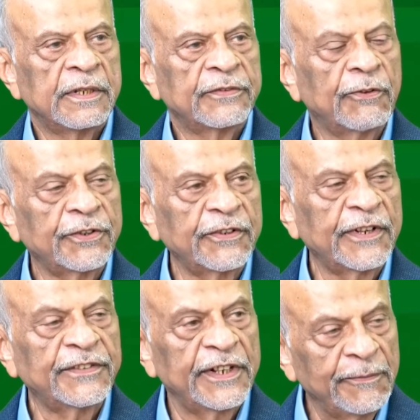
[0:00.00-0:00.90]
So what are you?
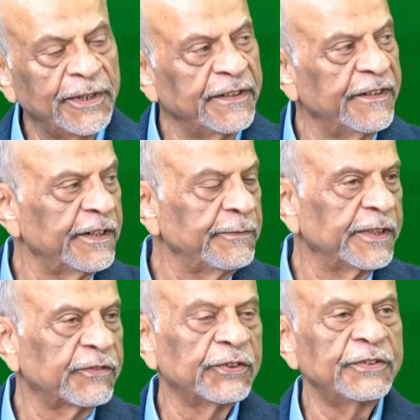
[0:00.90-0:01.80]
I said, I'm making the
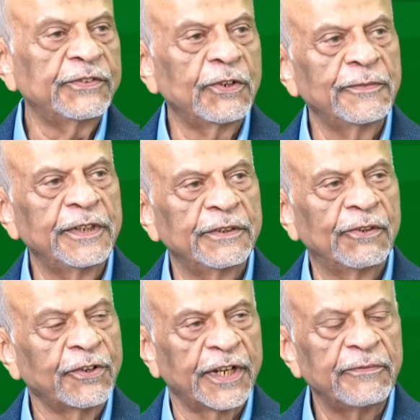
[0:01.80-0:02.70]
arrangement. So he told me,
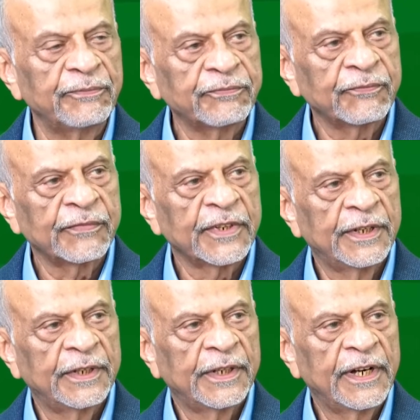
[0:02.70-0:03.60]
okay.
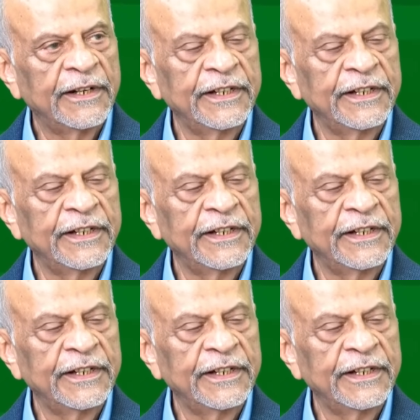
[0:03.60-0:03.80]
I